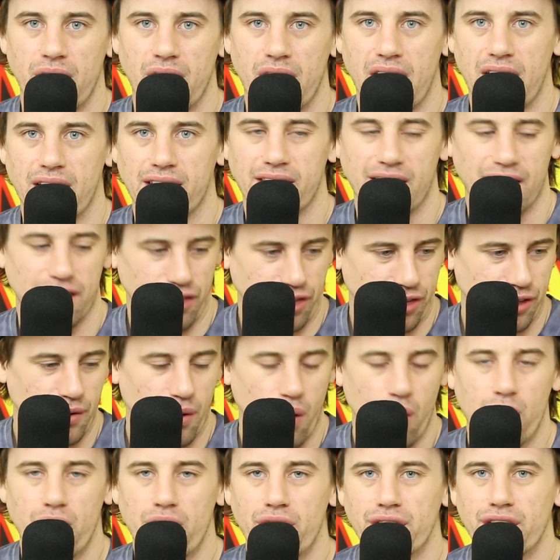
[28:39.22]
and then
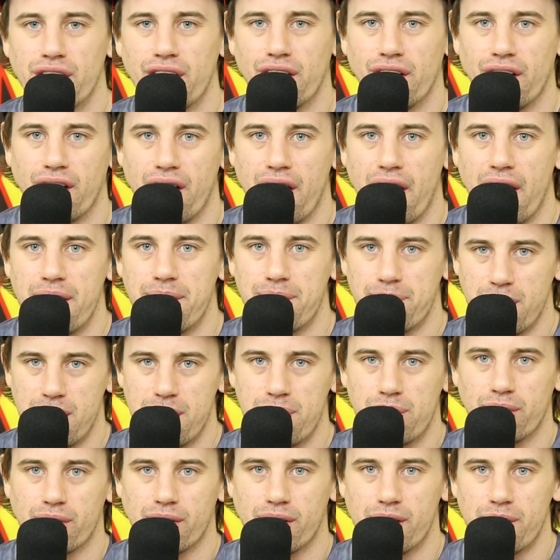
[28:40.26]
throw it on the internet, and
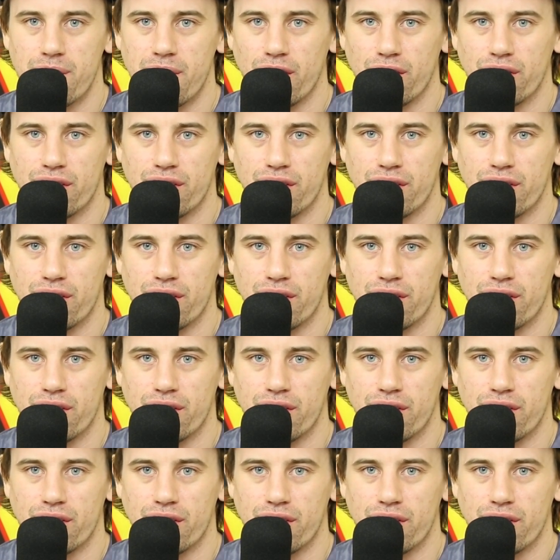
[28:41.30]
people are going to pay